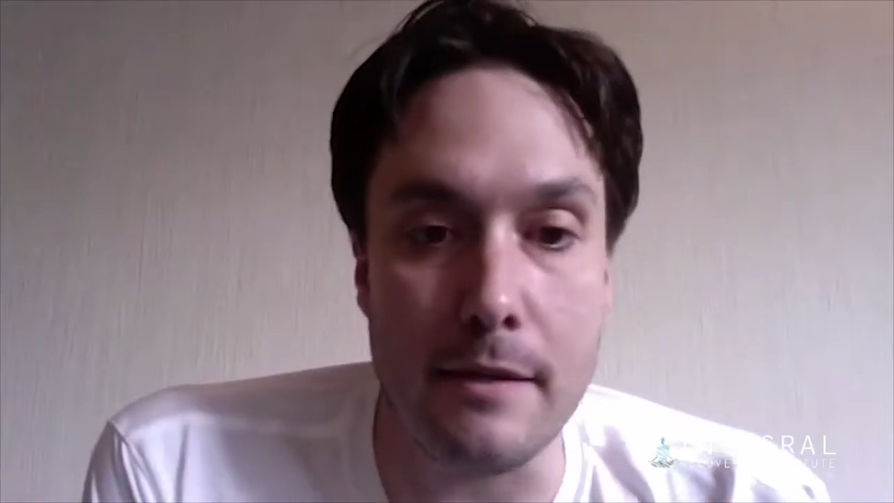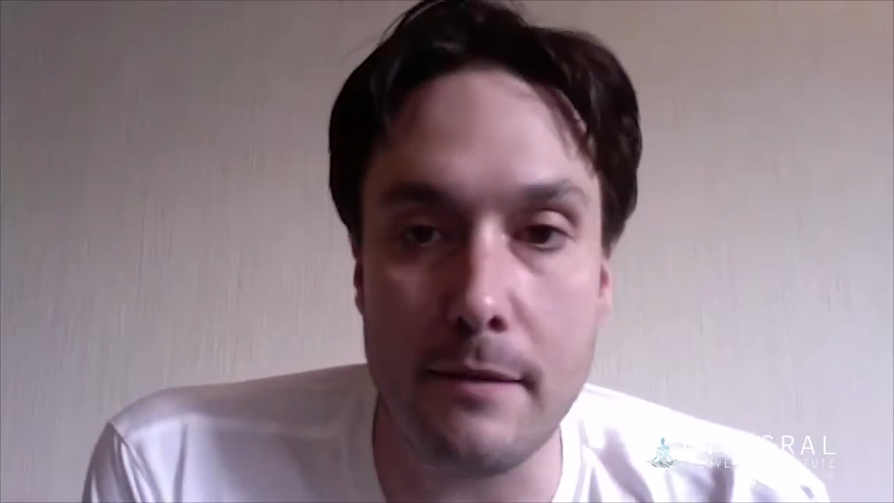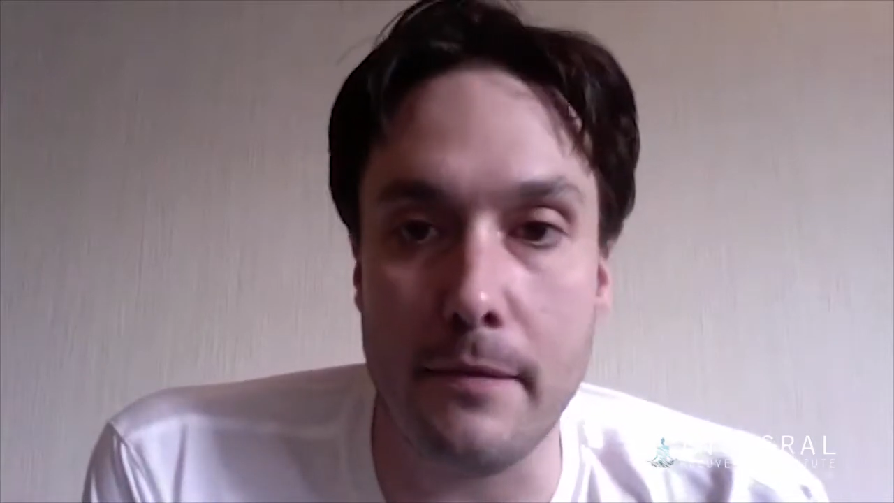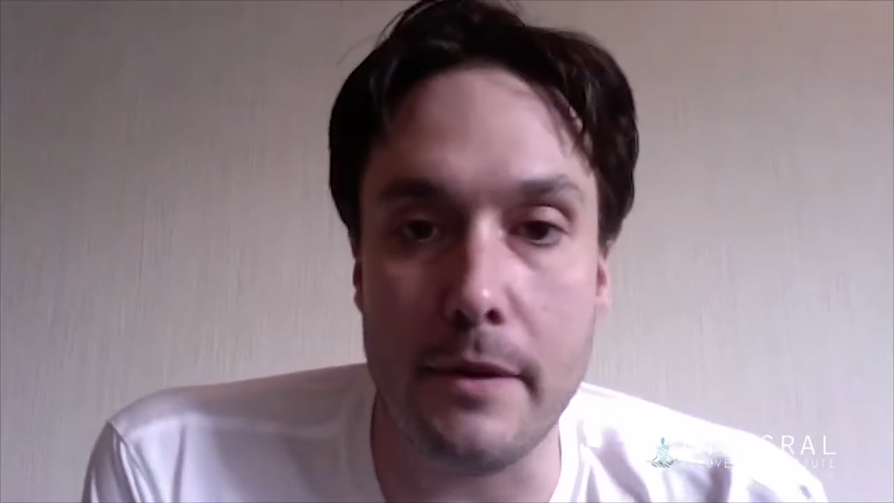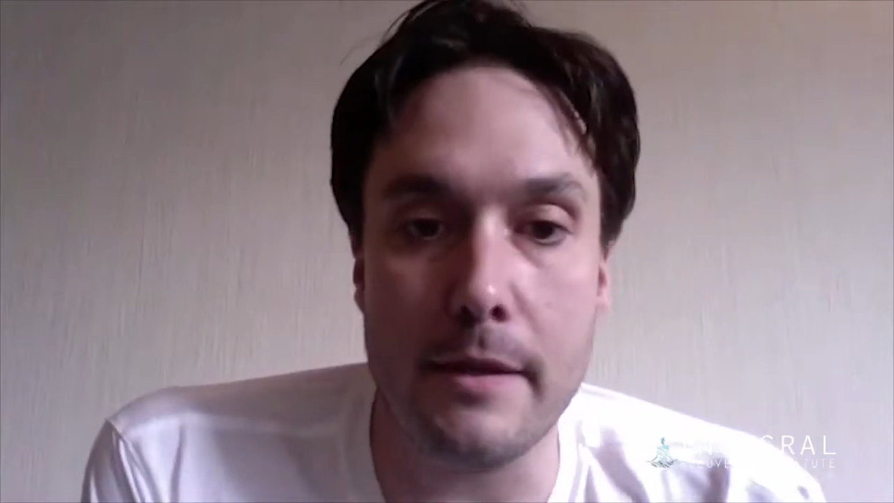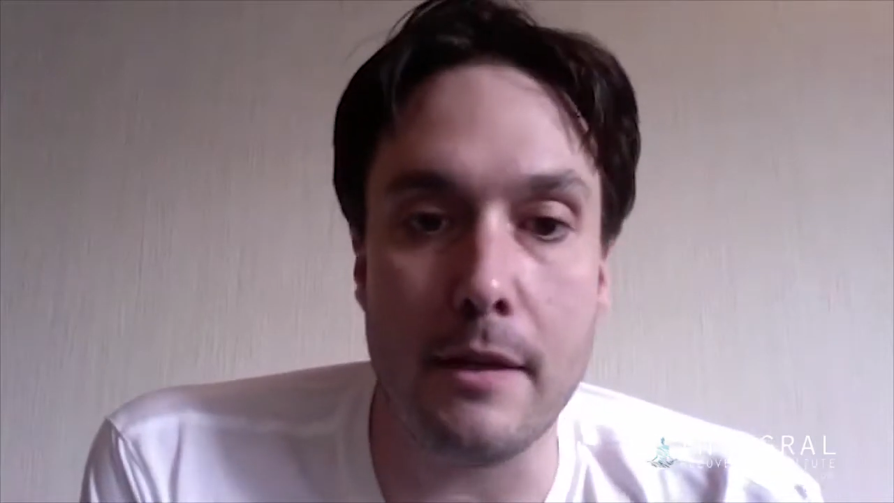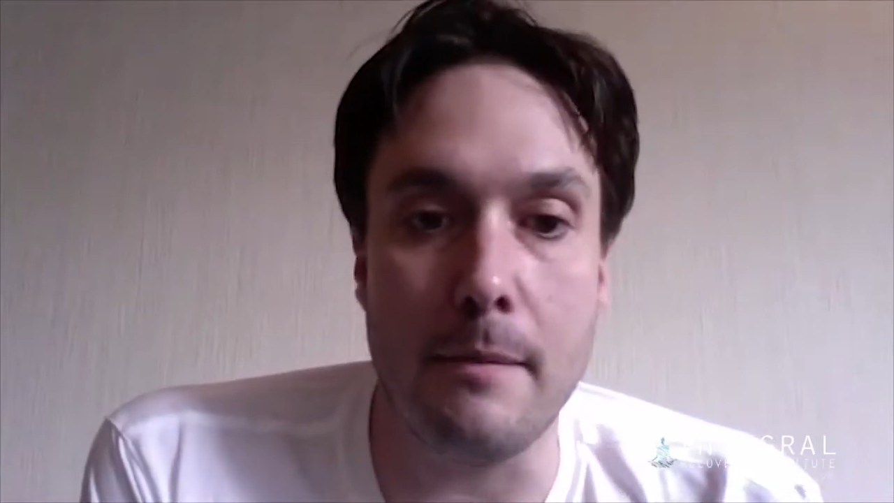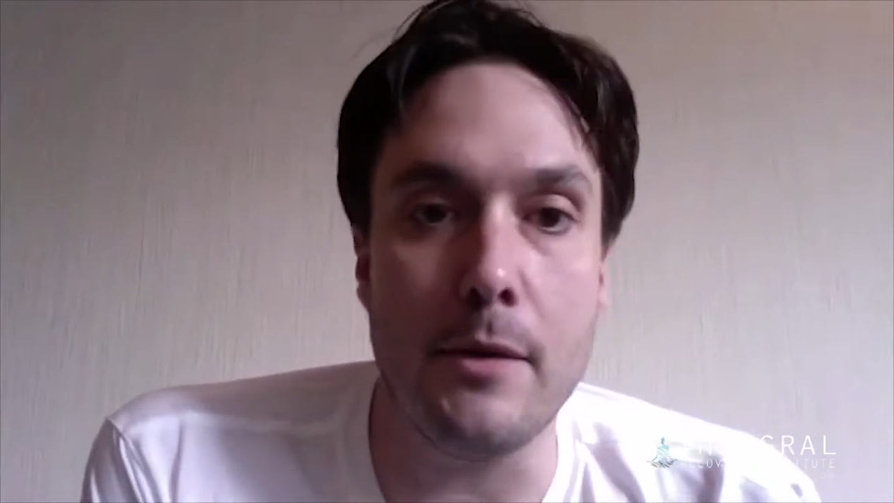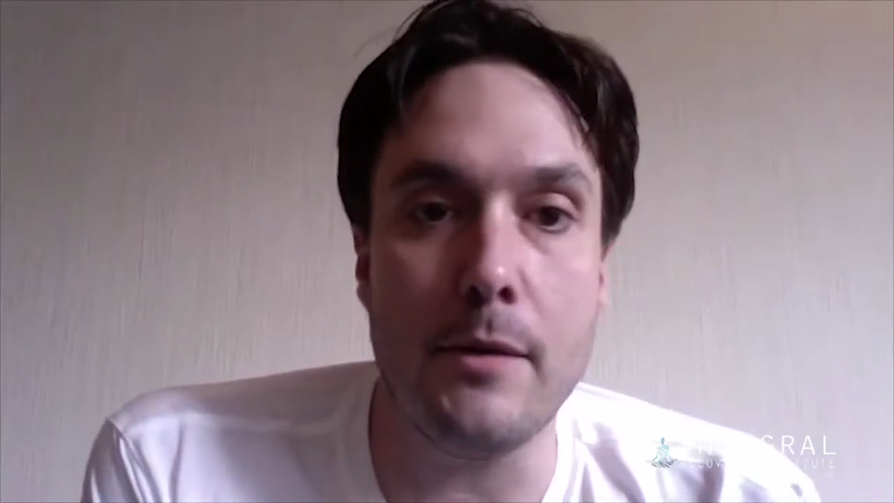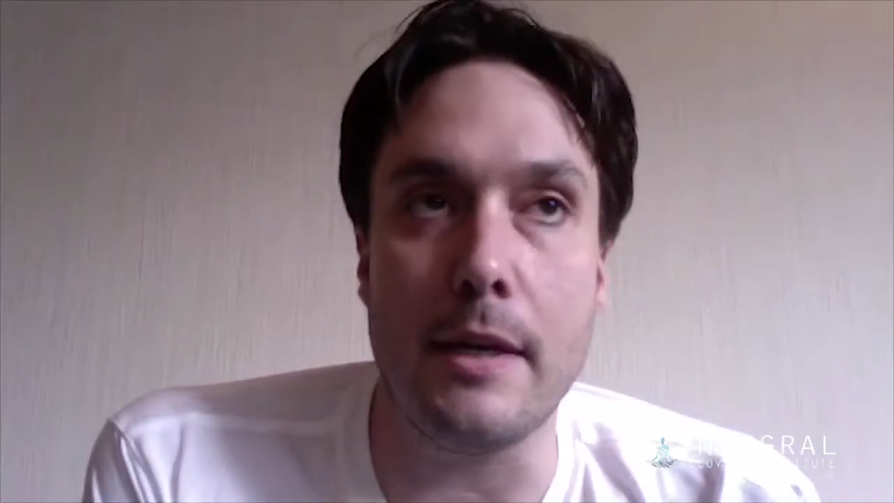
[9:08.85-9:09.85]
for these
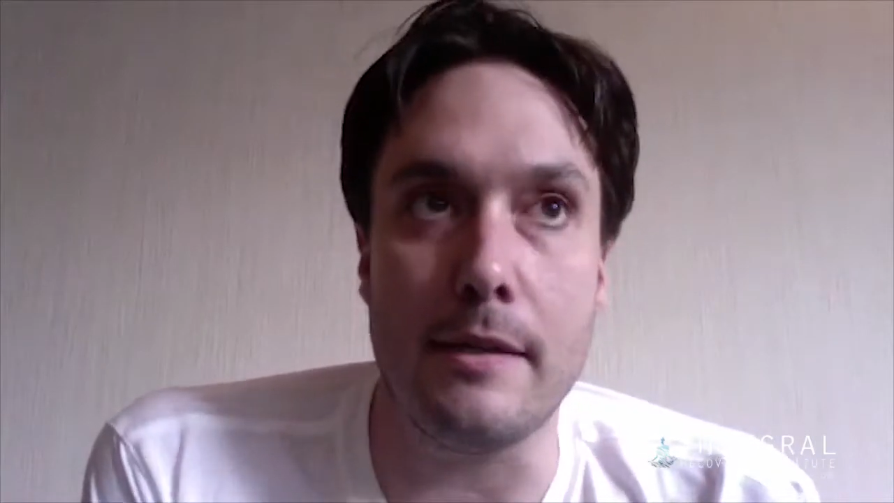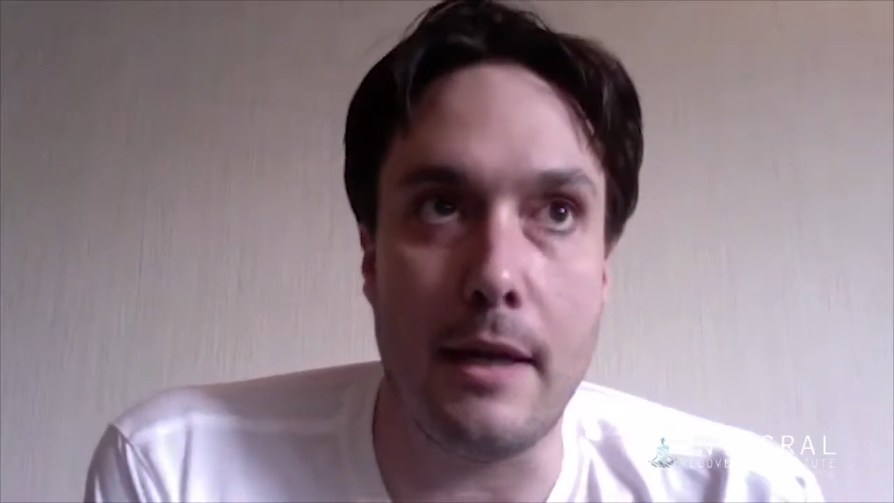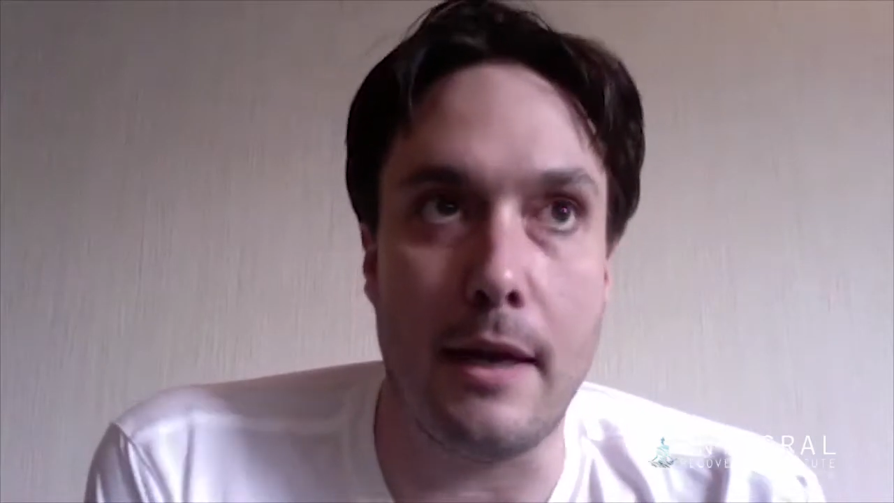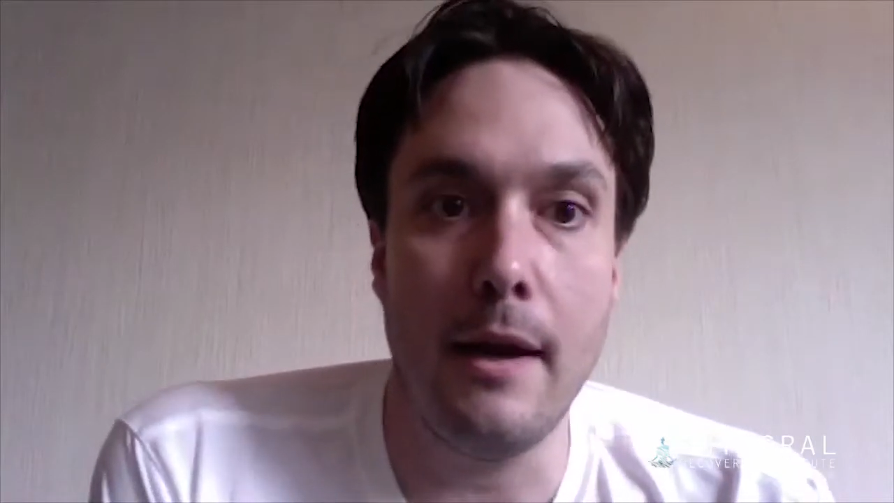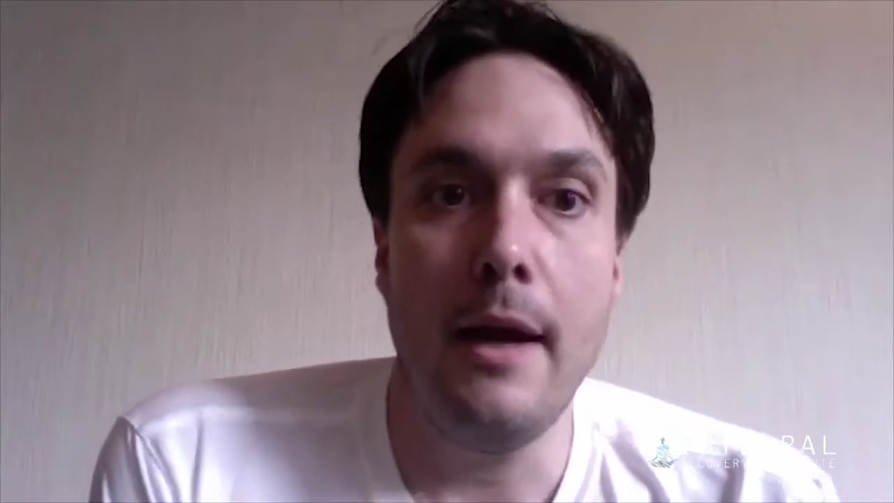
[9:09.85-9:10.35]
communities that